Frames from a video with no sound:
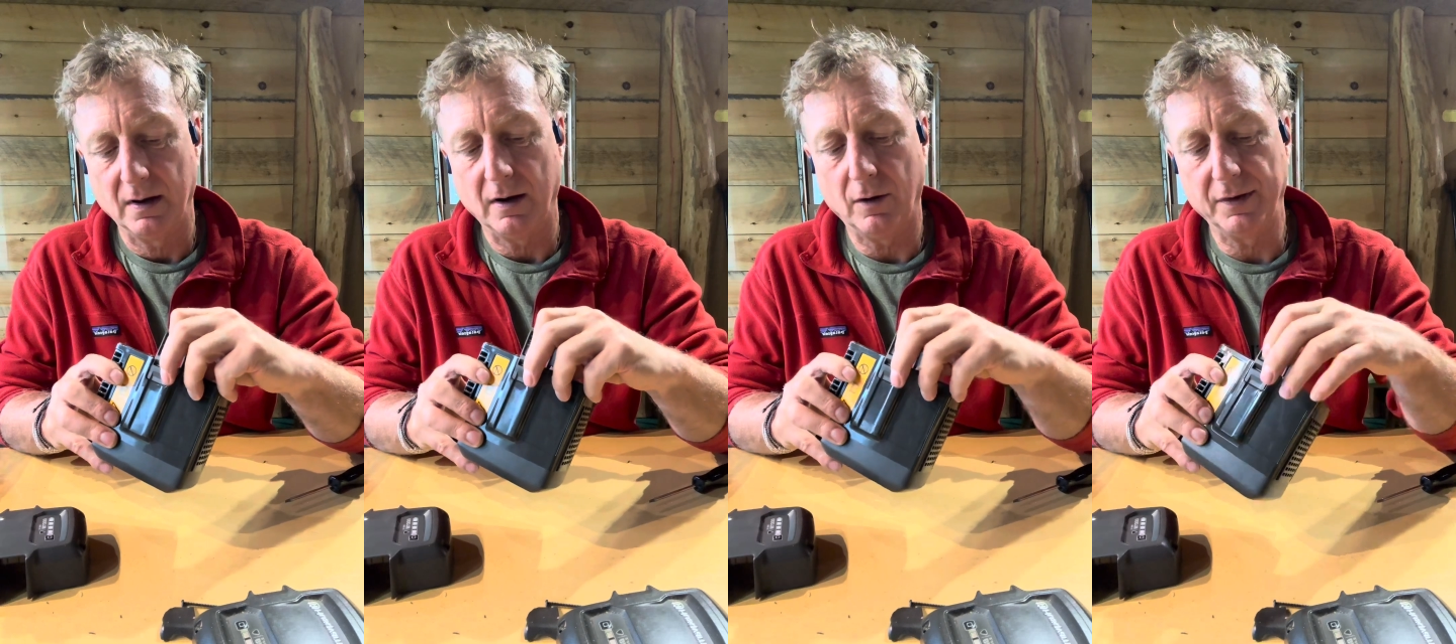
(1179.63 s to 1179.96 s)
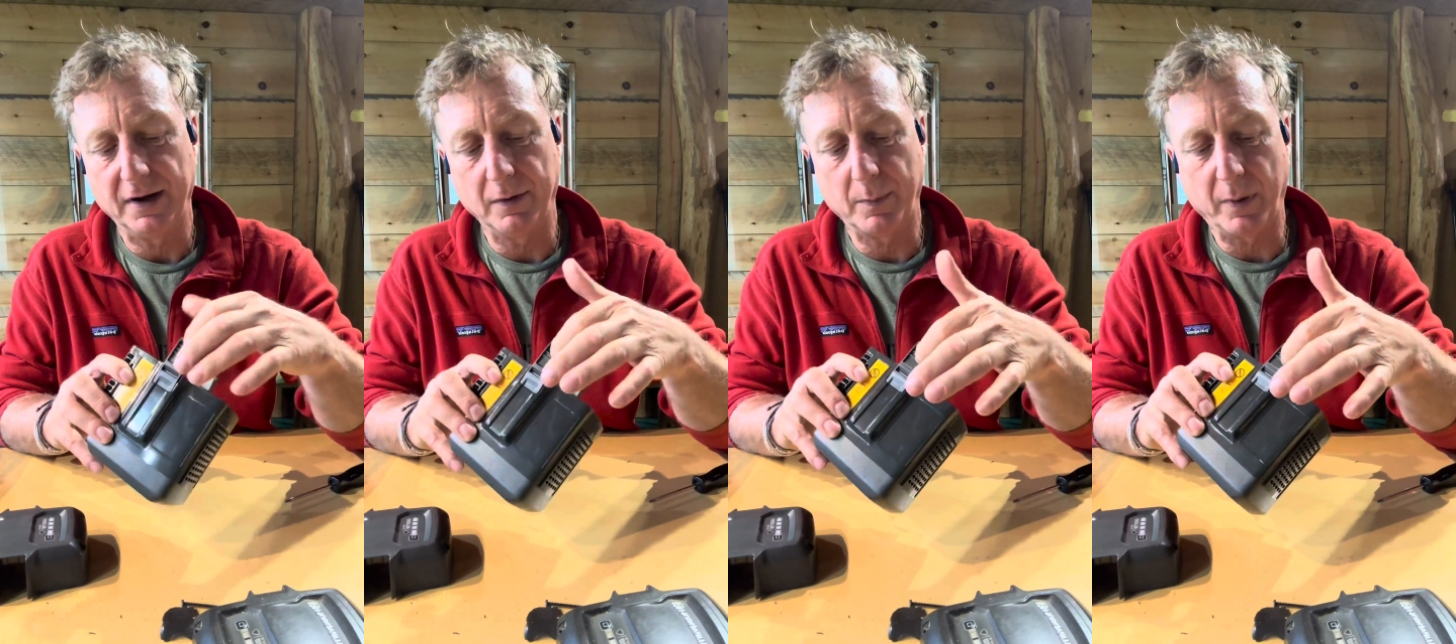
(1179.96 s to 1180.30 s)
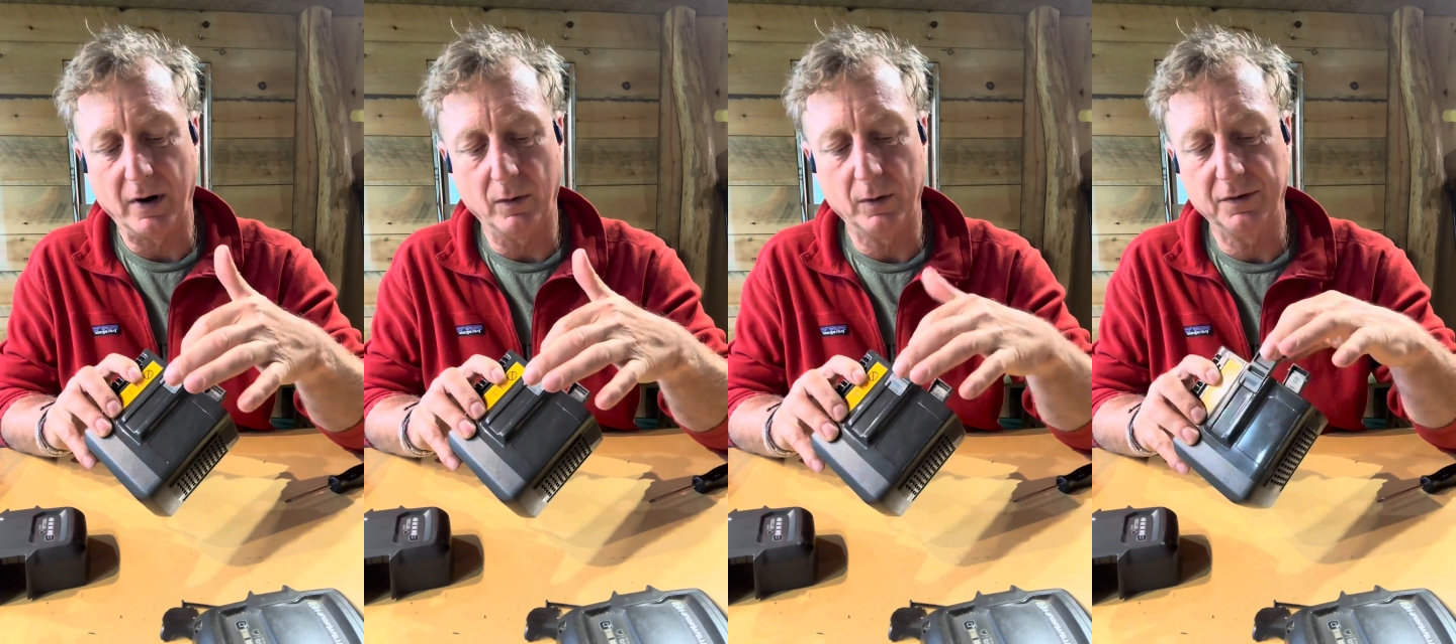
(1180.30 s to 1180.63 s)
Oh, the other
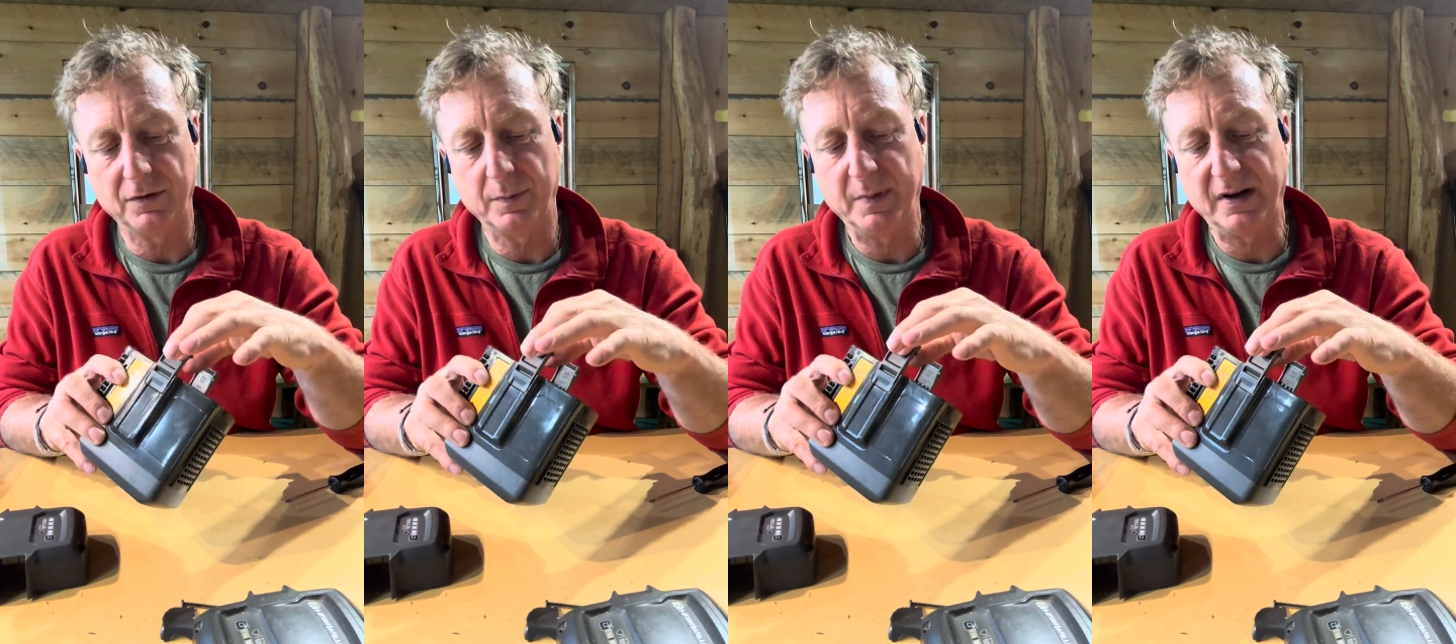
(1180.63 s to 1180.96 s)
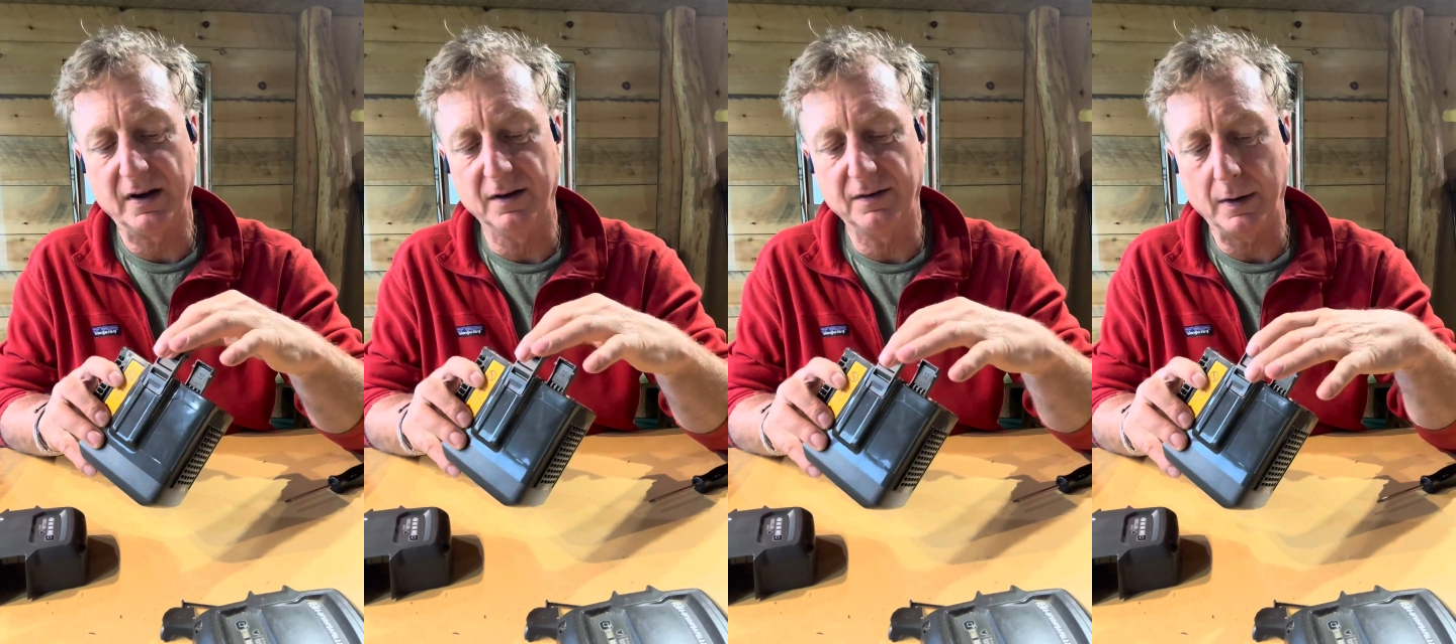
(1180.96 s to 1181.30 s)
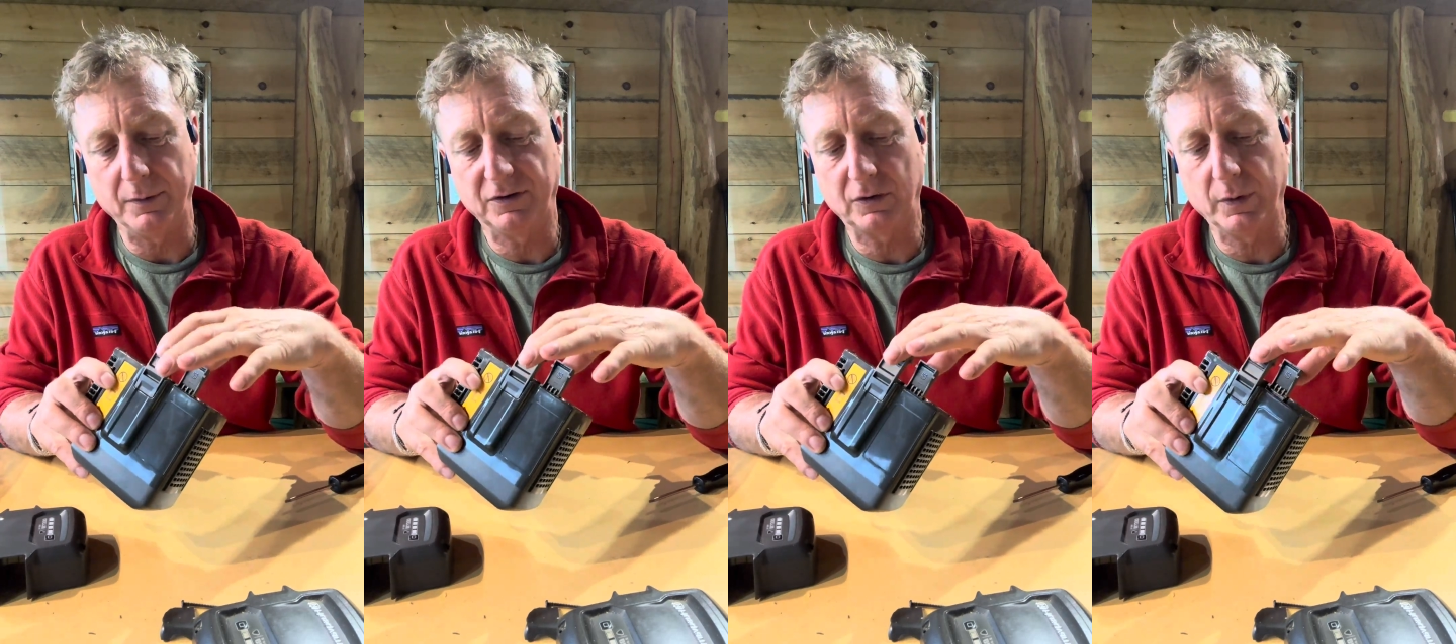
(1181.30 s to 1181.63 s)
part was because I
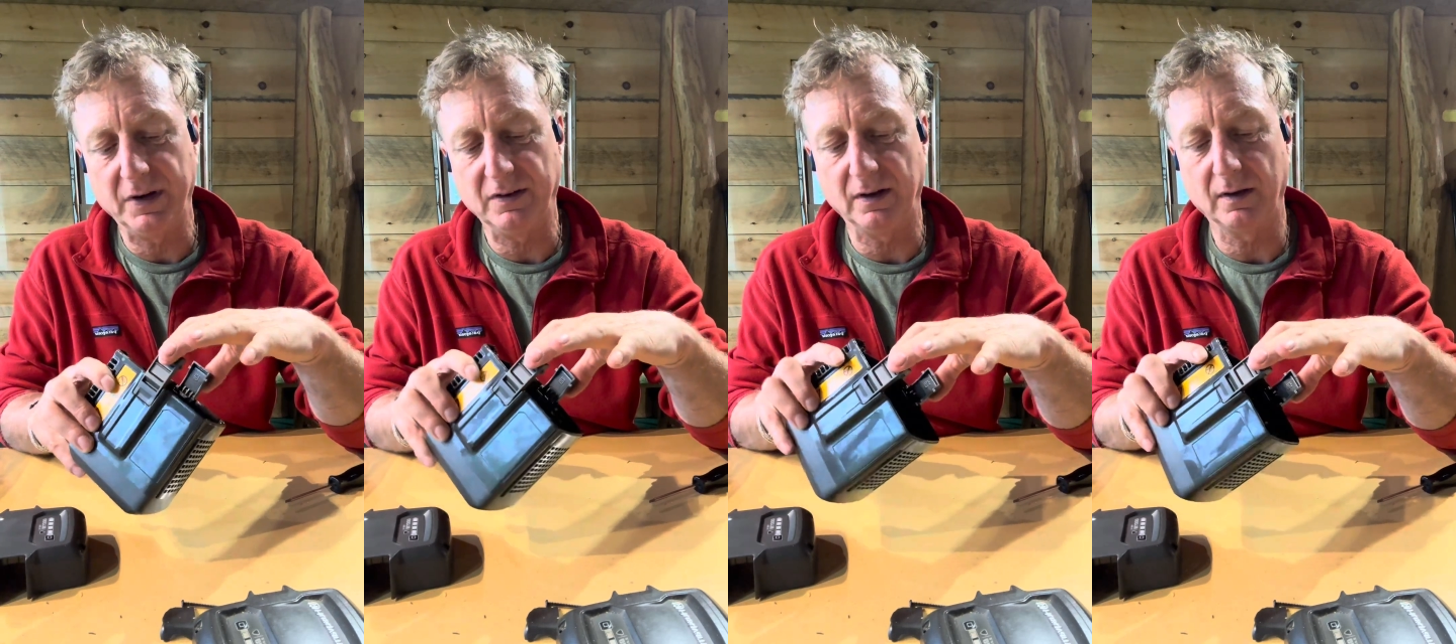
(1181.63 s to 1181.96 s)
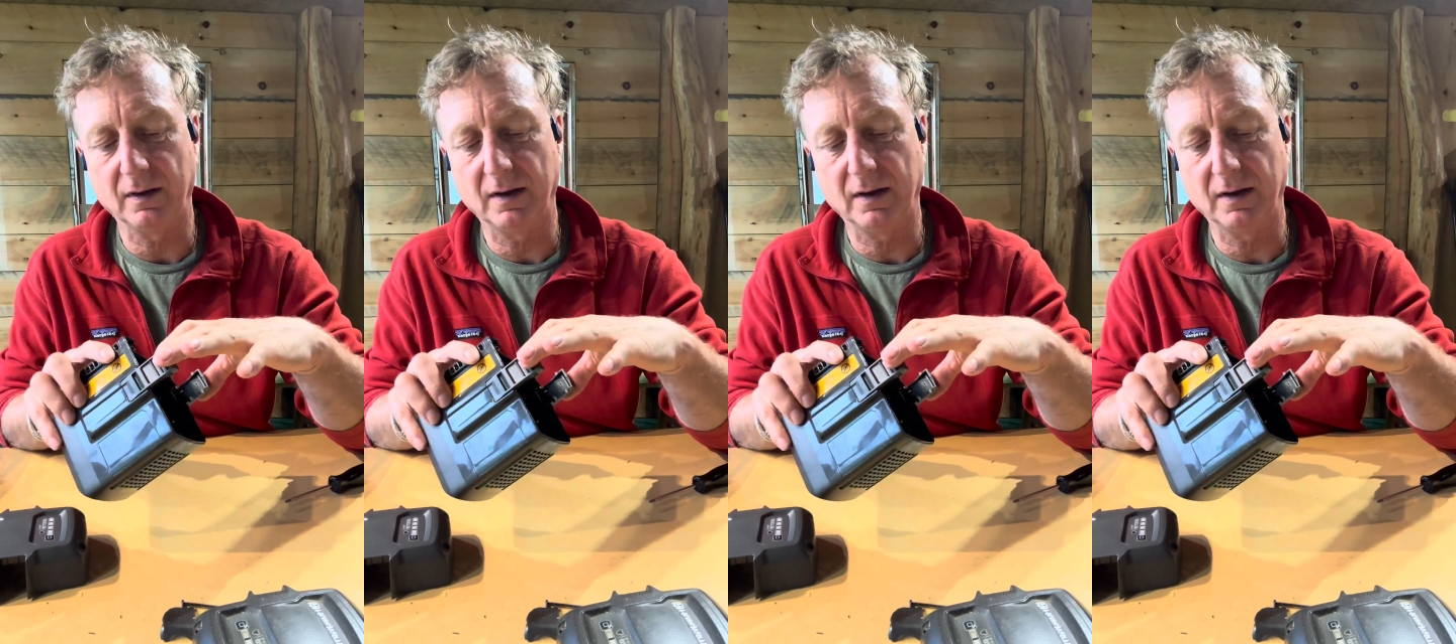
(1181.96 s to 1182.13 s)
was squeezing